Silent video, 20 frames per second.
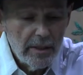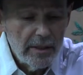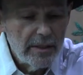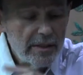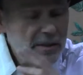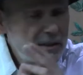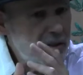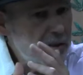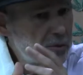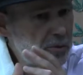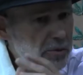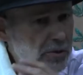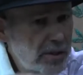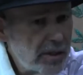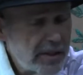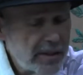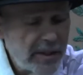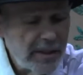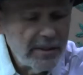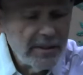It's
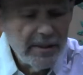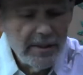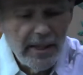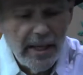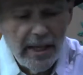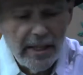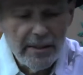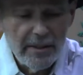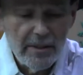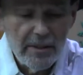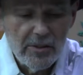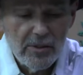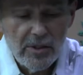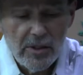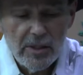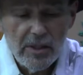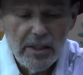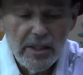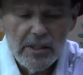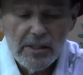interesting that Tet is
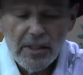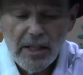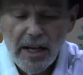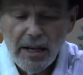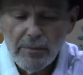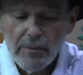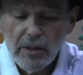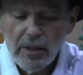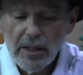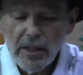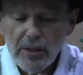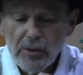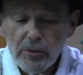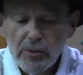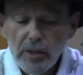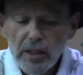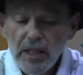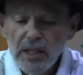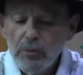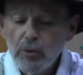the least common letter in
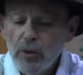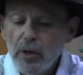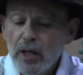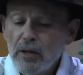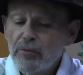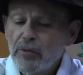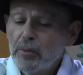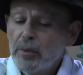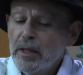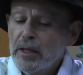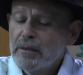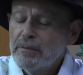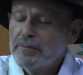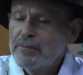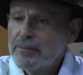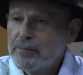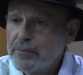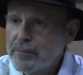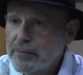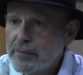the Hebrew alphabet.
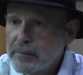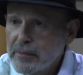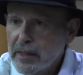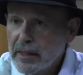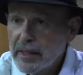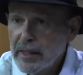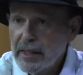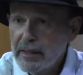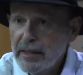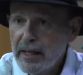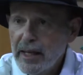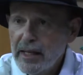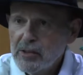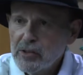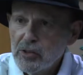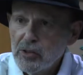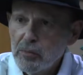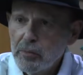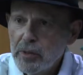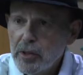Again, it
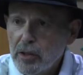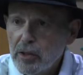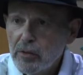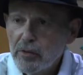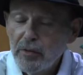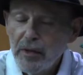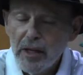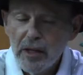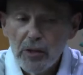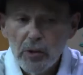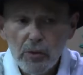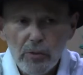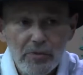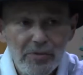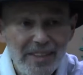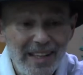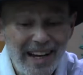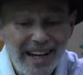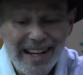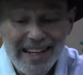has a numerical value of
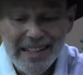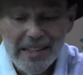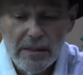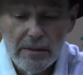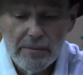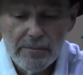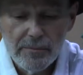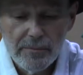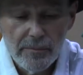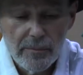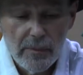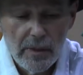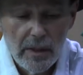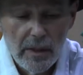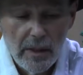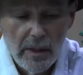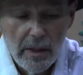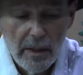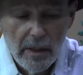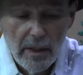9.
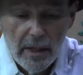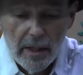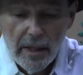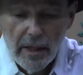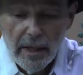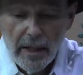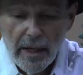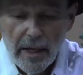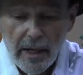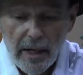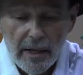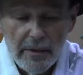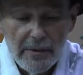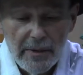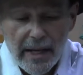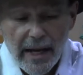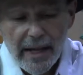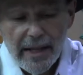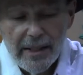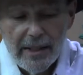Uh,
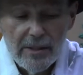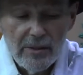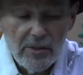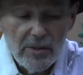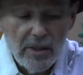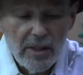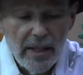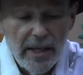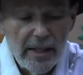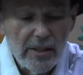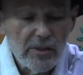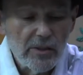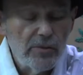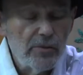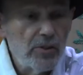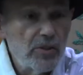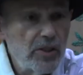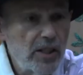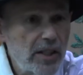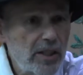9 is the last
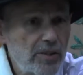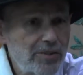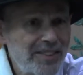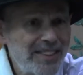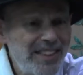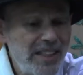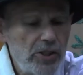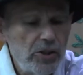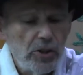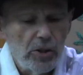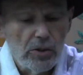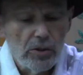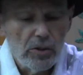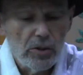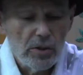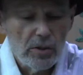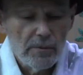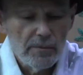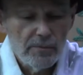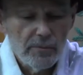of single
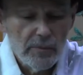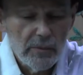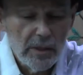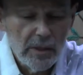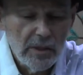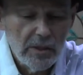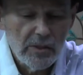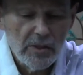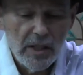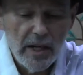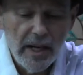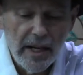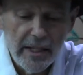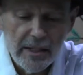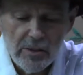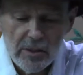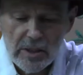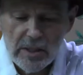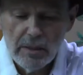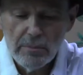digits and is the
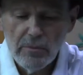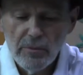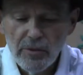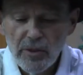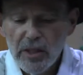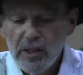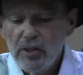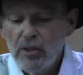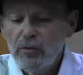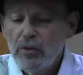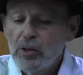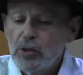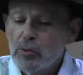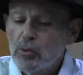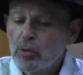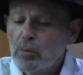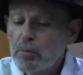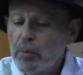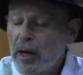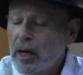highest sum of
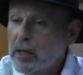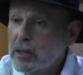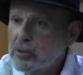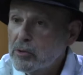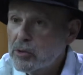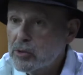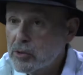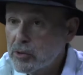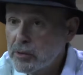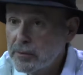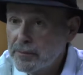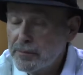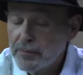individual parts.